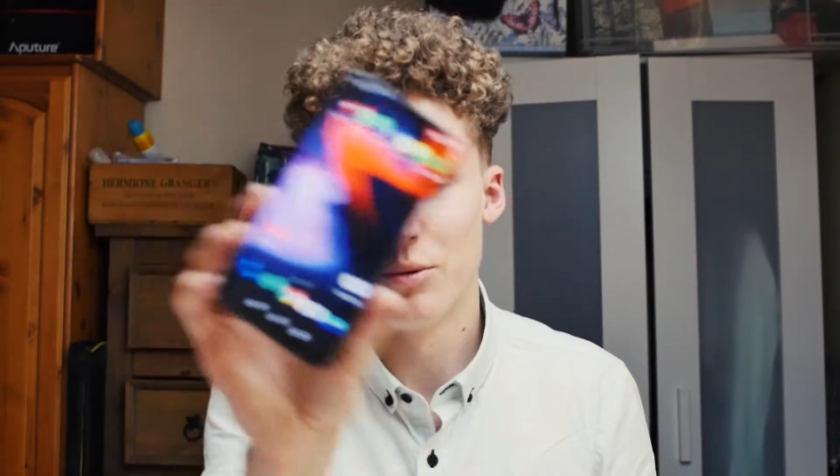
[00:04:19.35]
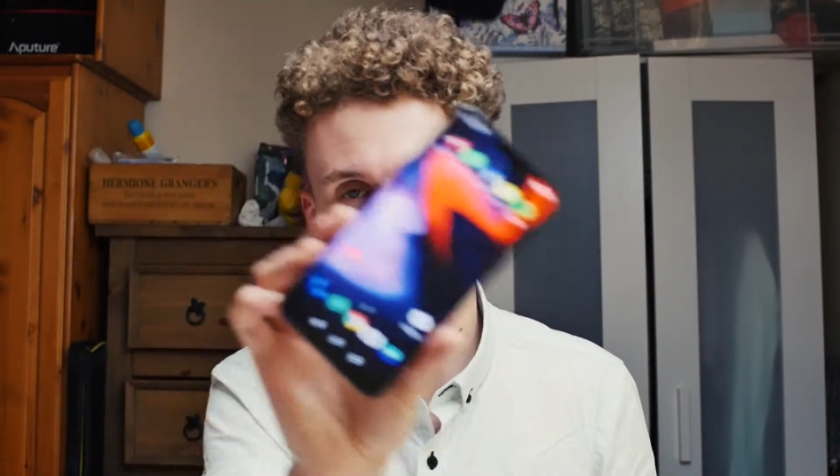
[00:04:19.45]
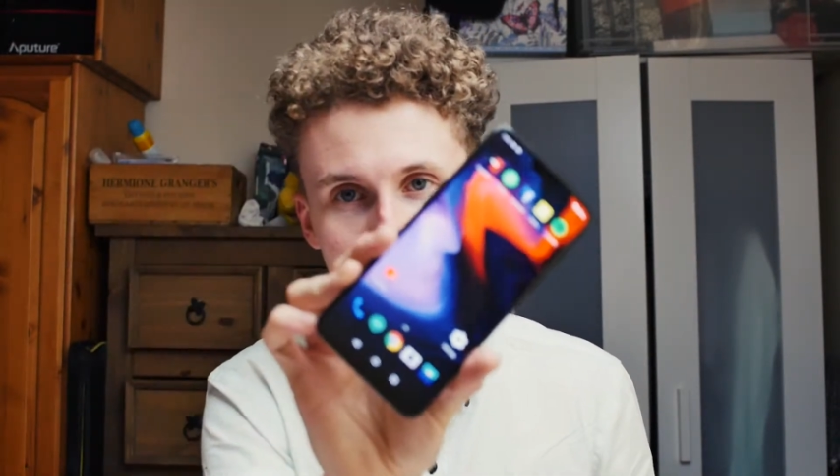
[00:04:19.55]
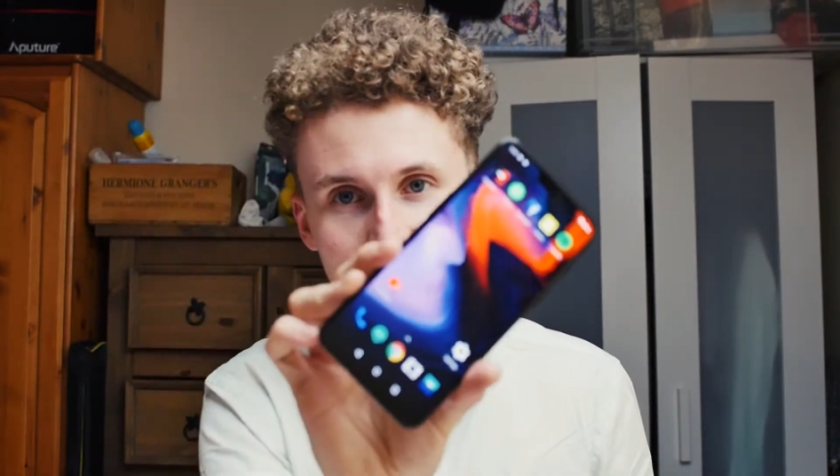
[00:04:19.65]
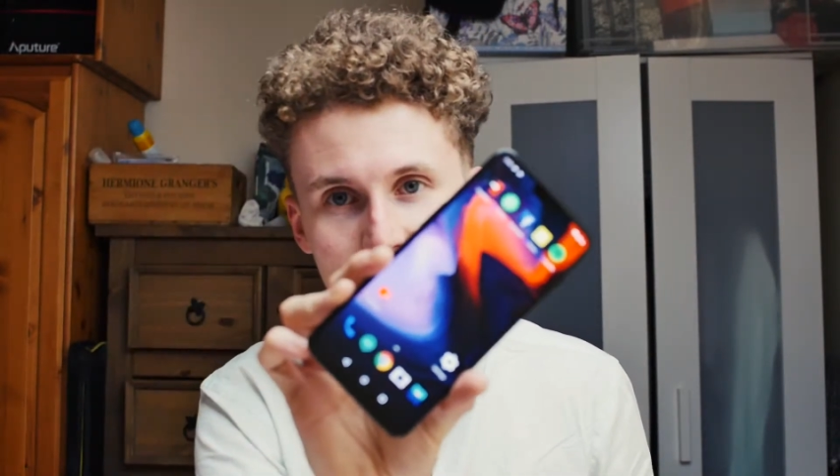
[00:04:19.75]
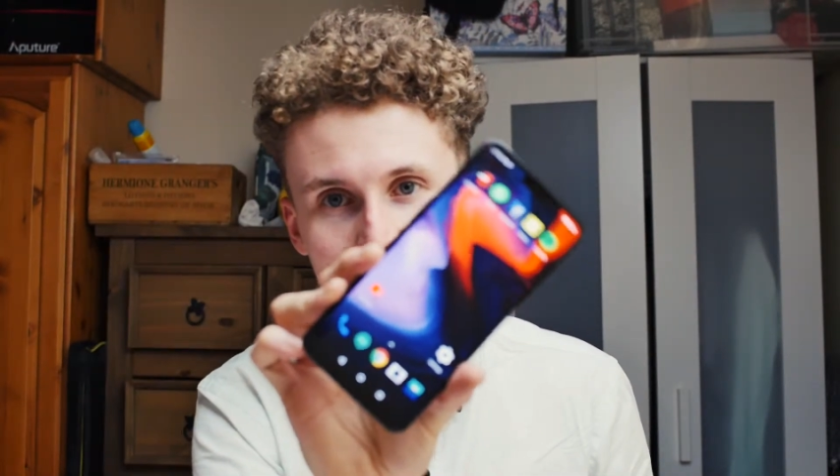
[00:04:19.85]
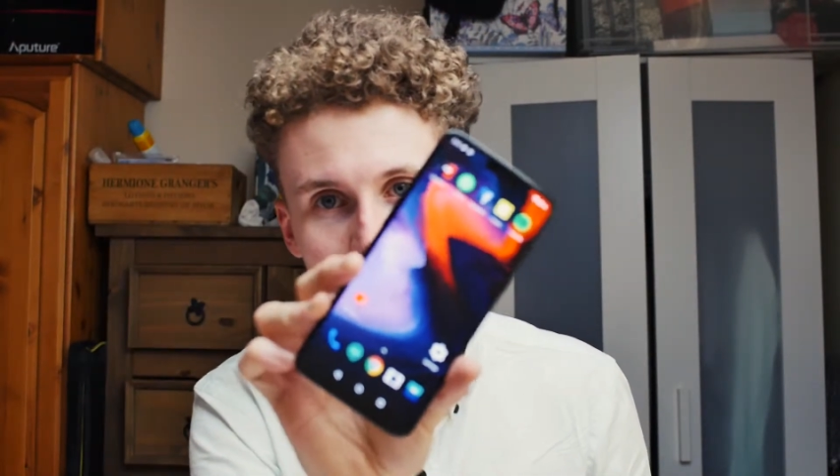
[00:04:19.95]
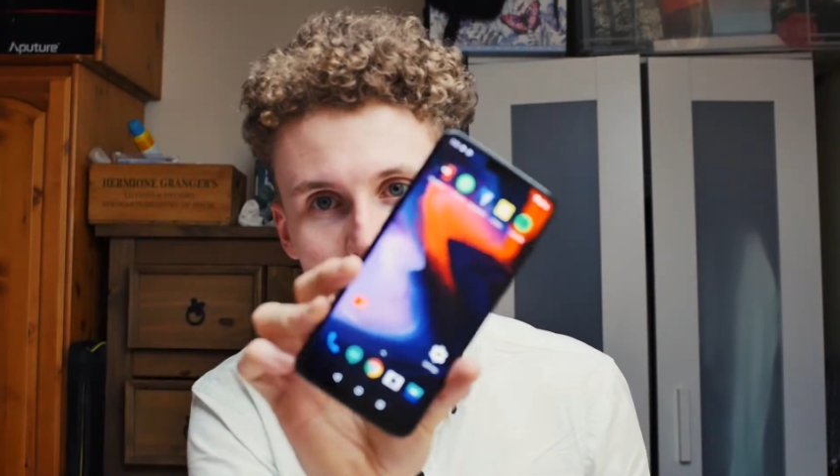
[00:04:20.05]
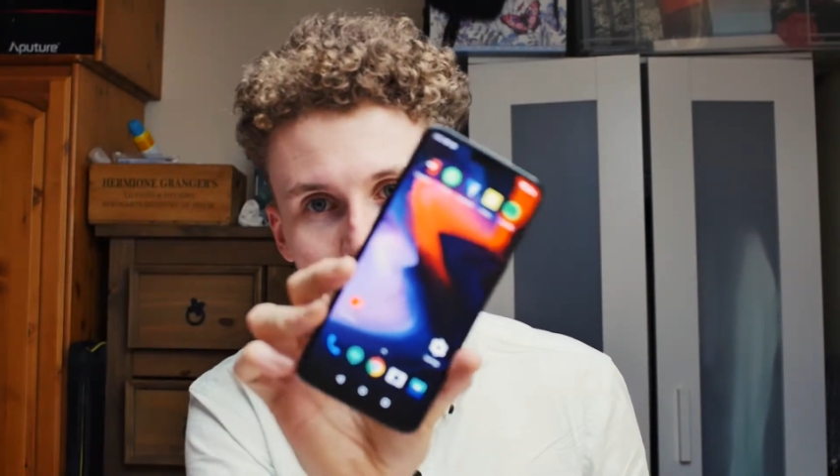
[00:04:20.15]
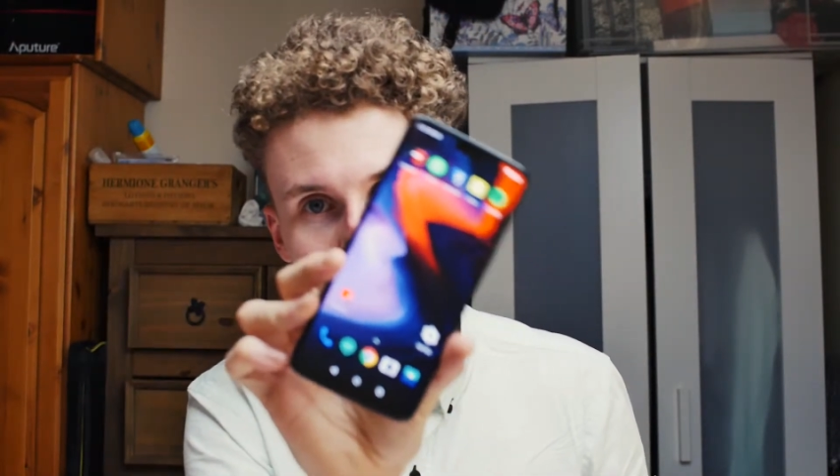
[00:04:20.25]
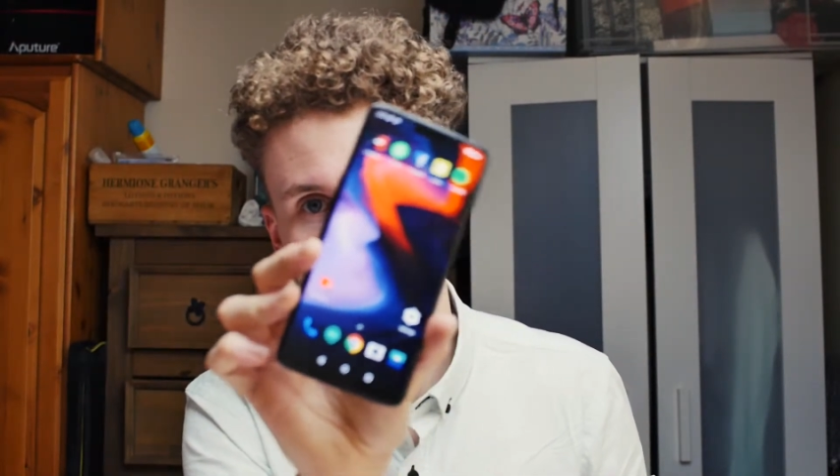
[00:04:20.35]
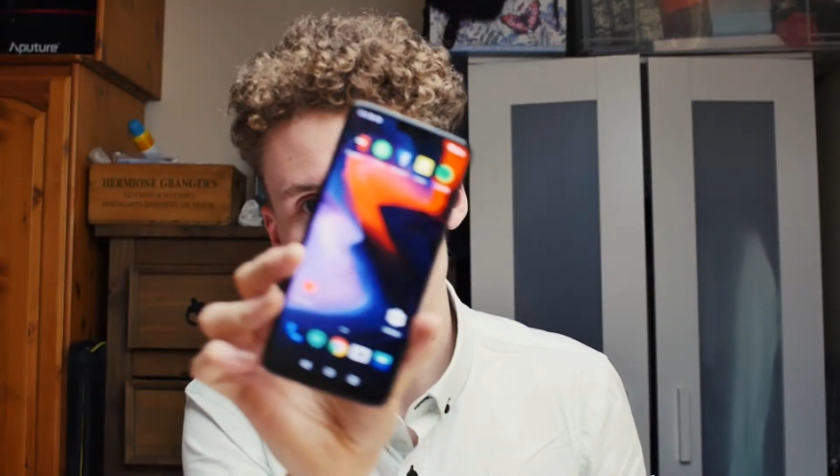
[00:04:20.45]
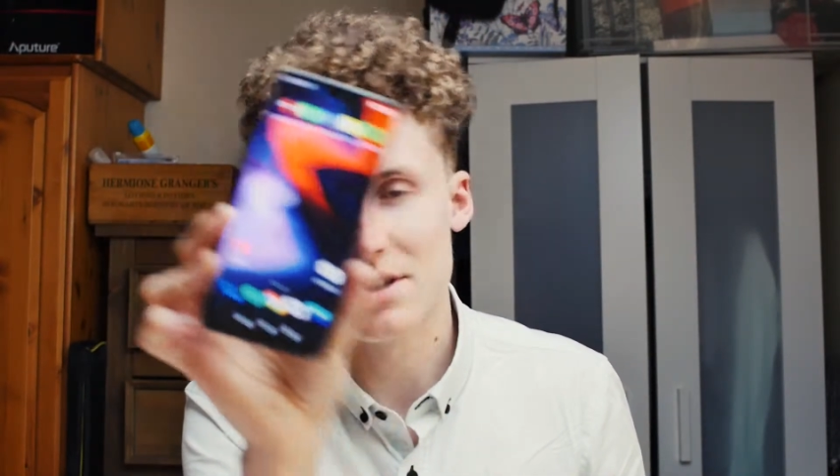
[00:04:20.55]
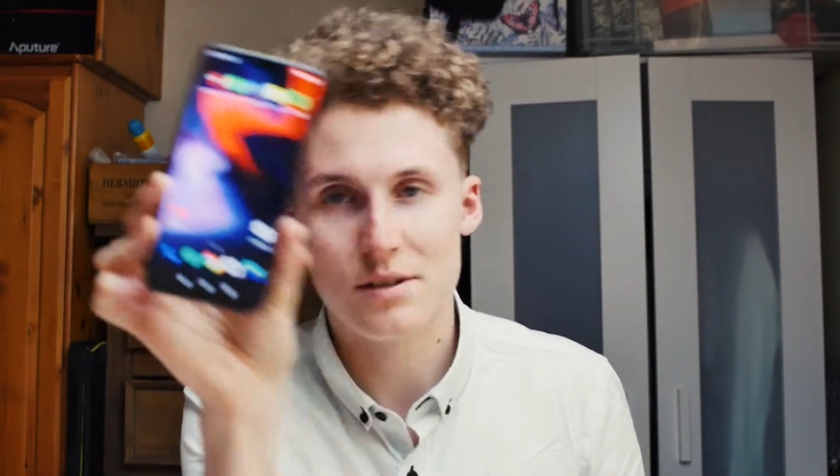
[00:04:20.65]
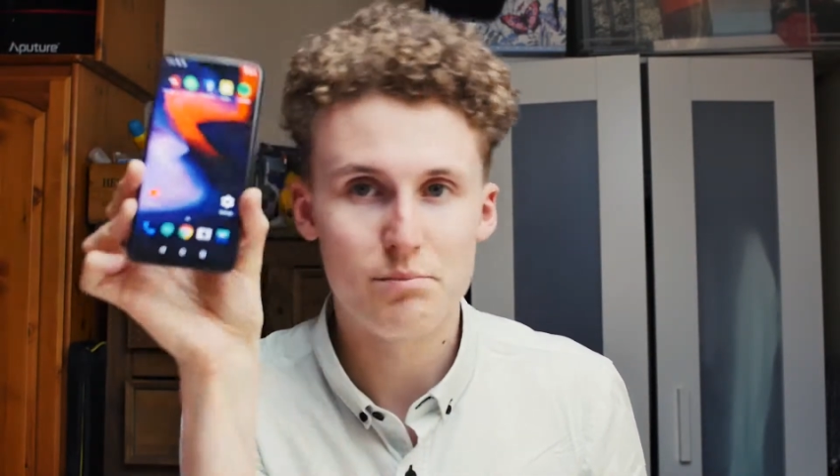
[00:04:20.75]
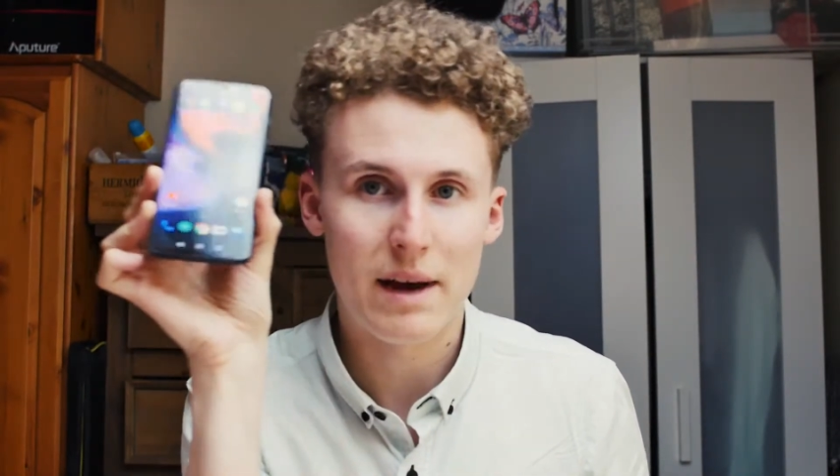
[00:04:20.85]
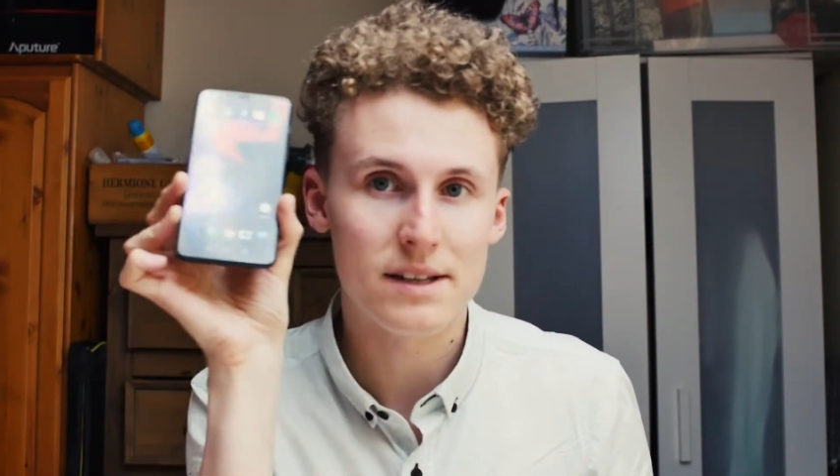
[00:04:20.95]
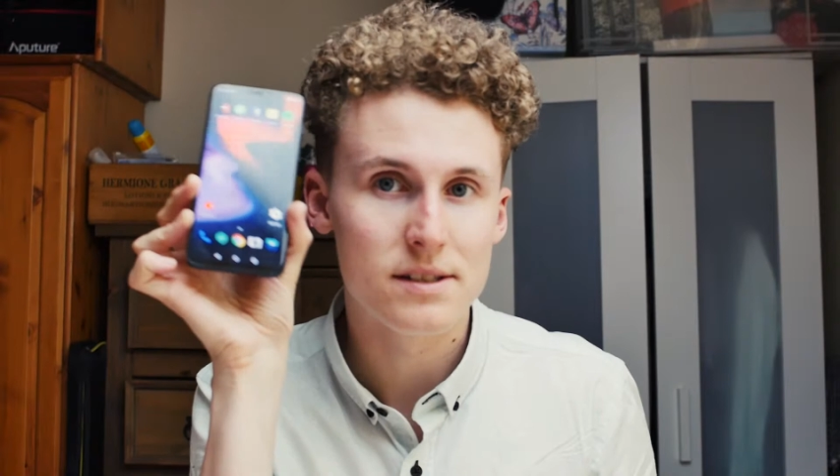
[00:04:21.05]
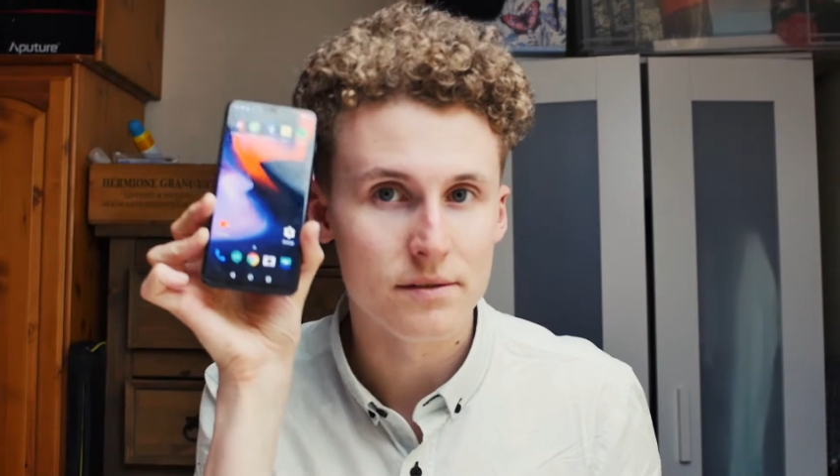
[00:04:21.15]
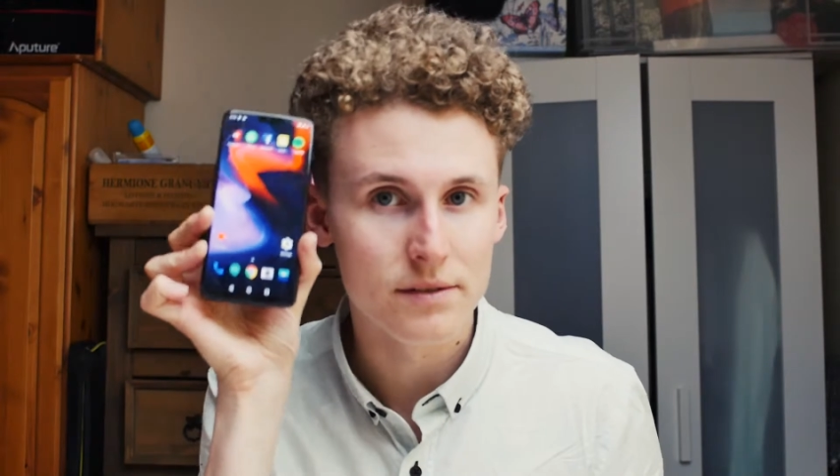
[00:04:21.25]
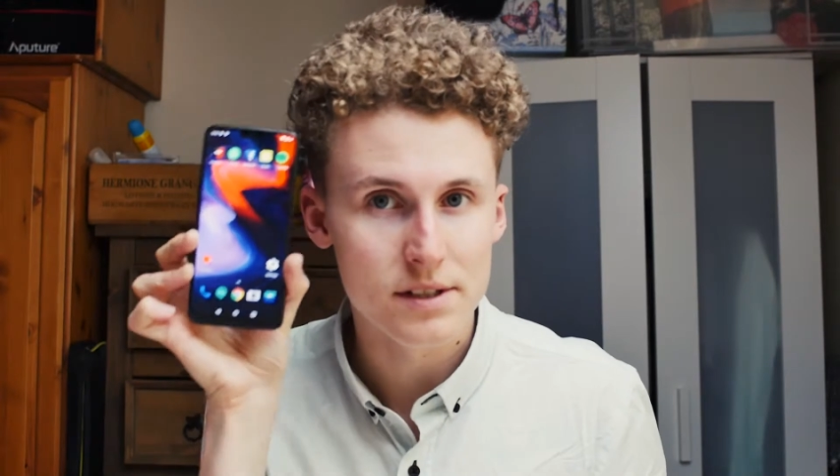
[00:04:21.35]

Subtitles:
this is massive.